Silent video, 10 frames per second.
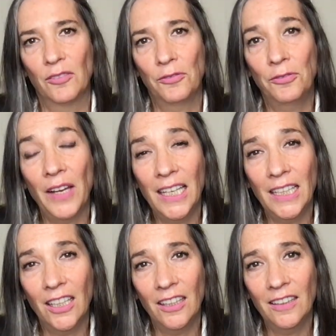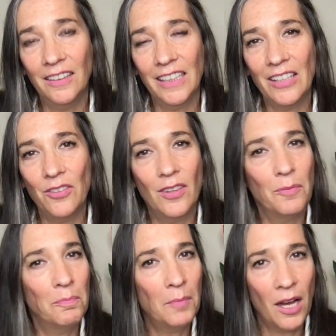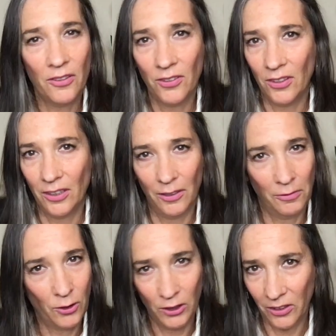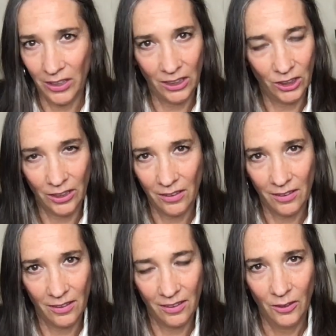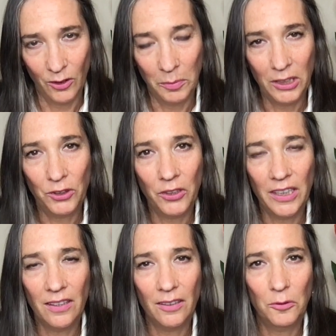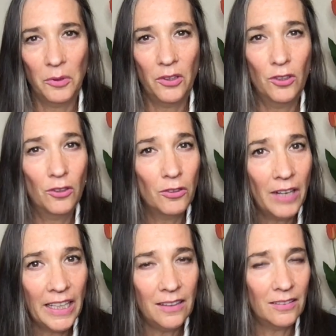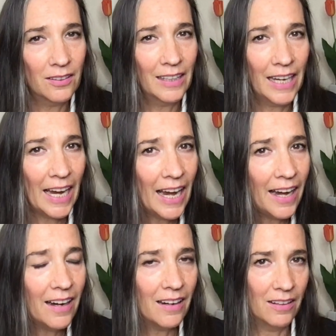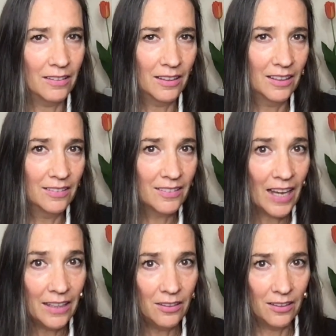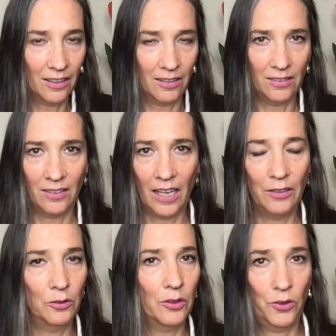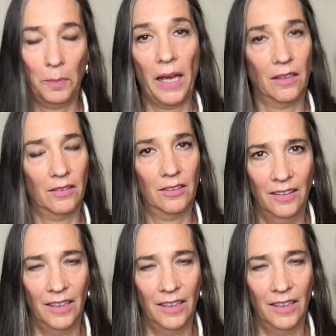Failure is the master of all teachers, to be treated with great care, tenderness, and respect.